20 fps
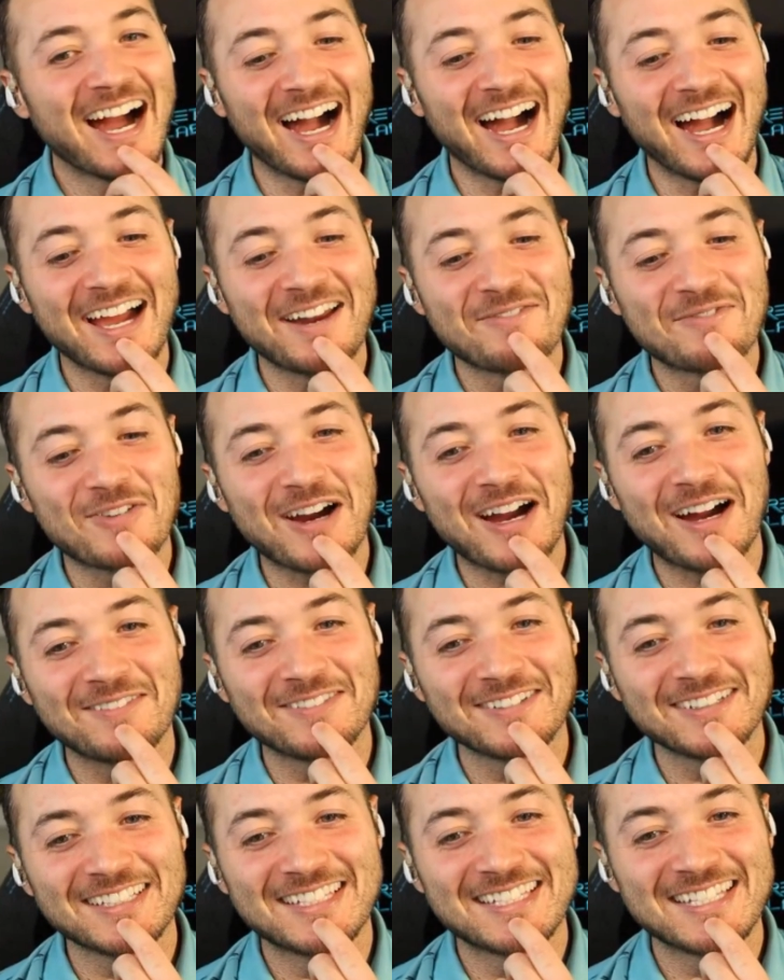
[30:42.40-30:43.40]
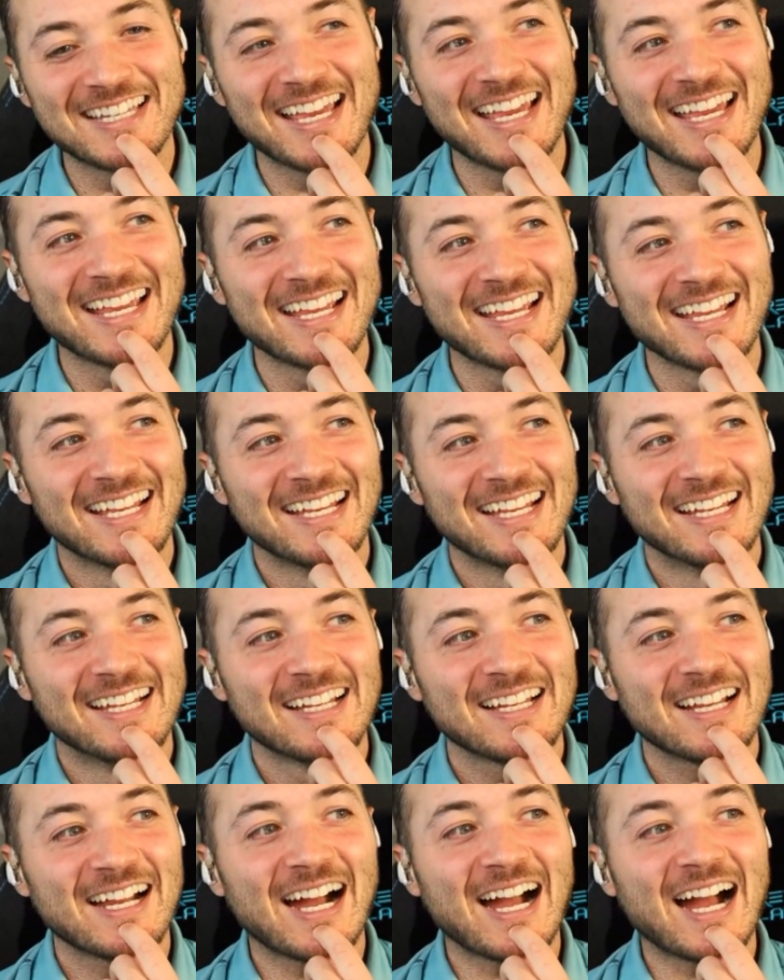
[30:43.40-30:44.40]
I'd probably take.
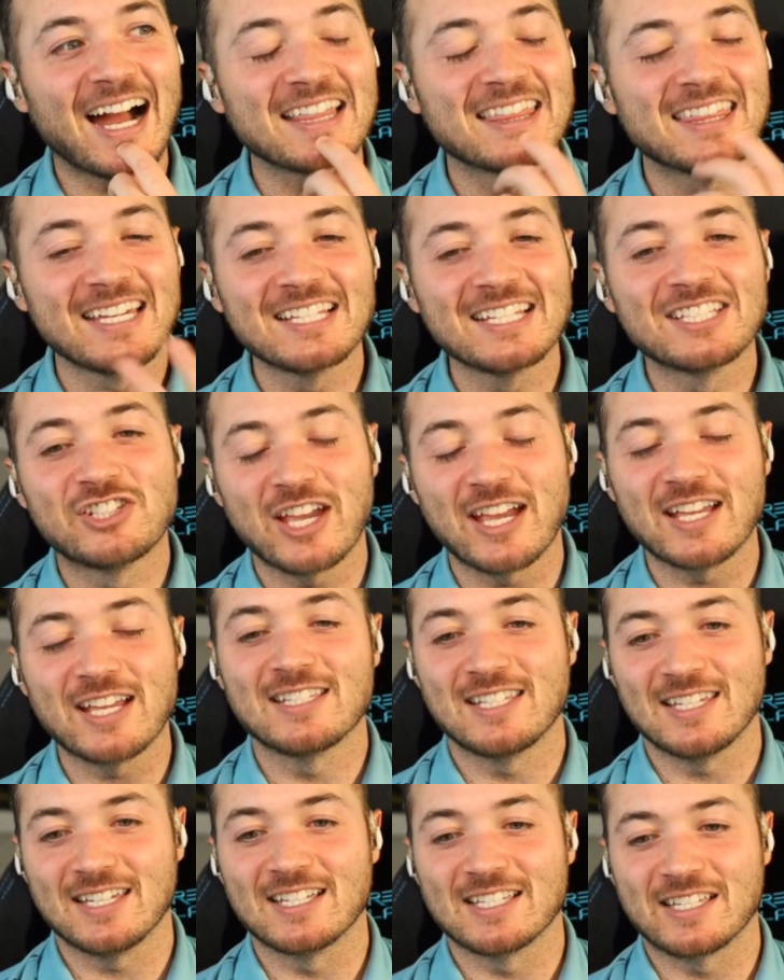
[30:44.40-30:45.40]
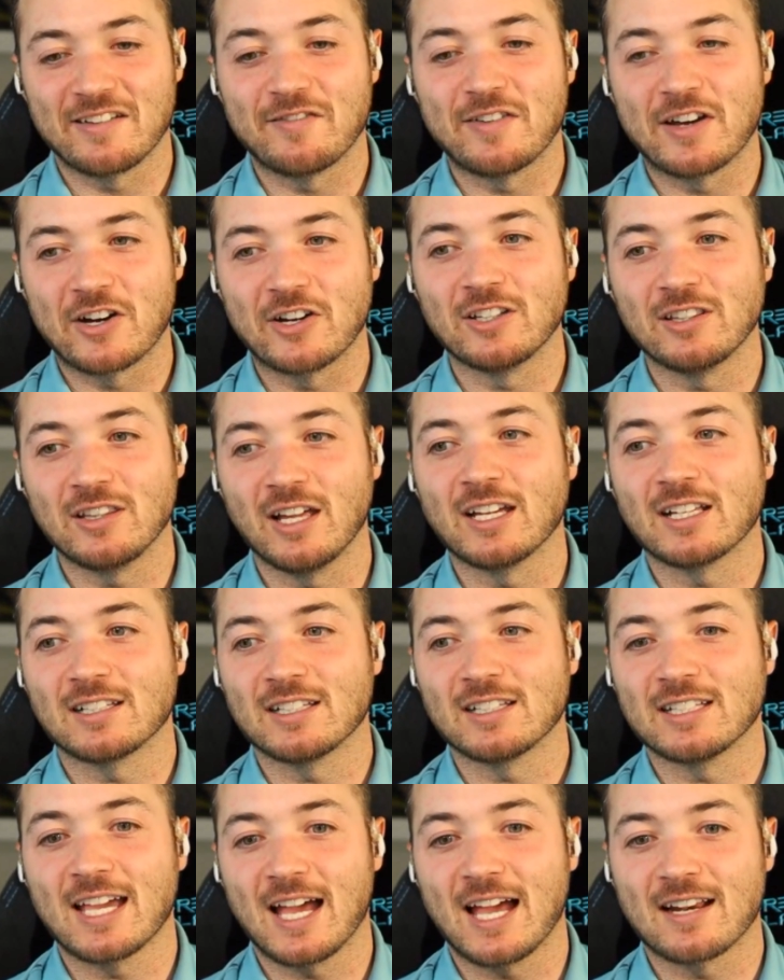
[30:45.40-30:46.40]
I think JT is a very
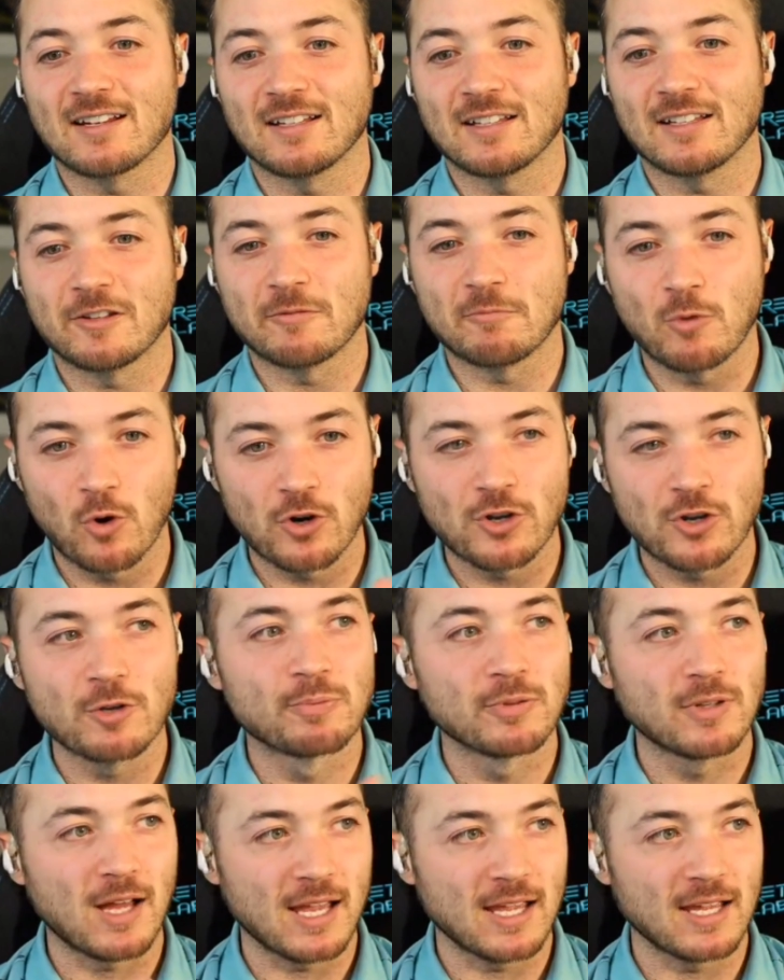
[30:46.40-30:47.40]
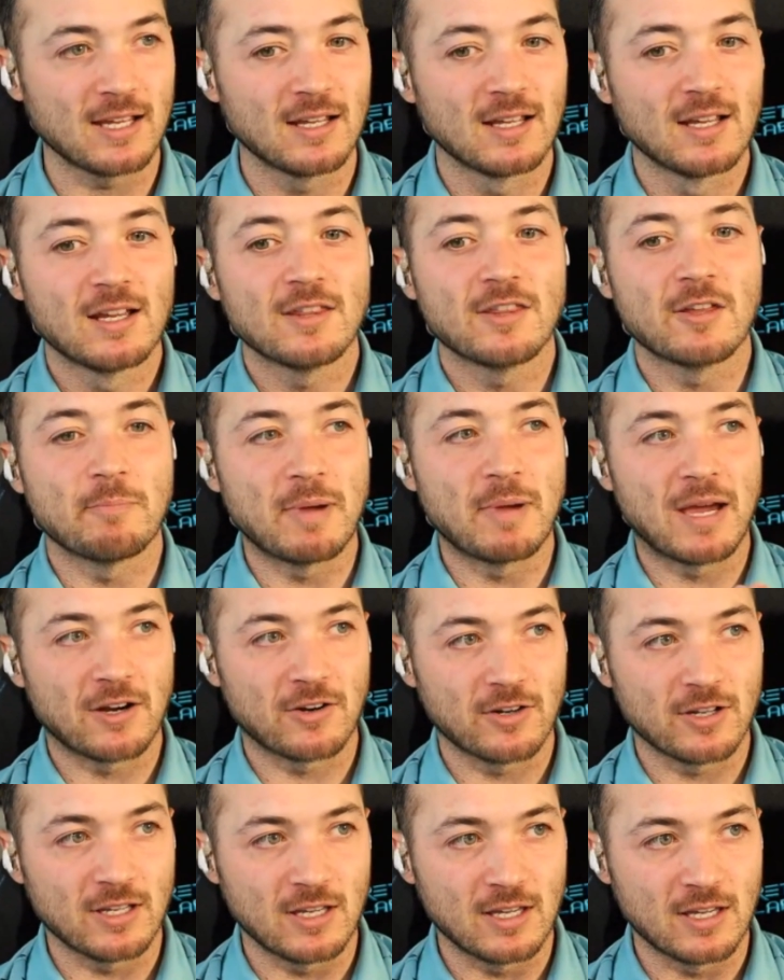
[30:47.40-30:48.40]
likely candidate. The more you play it, the
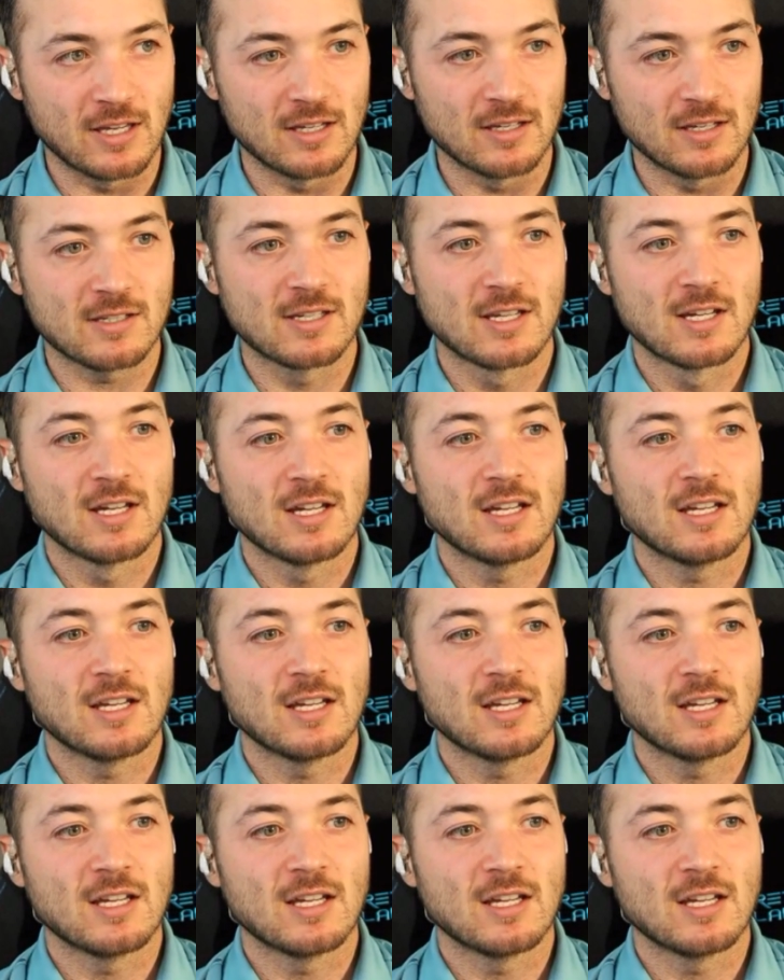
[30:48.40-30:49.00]
better he is.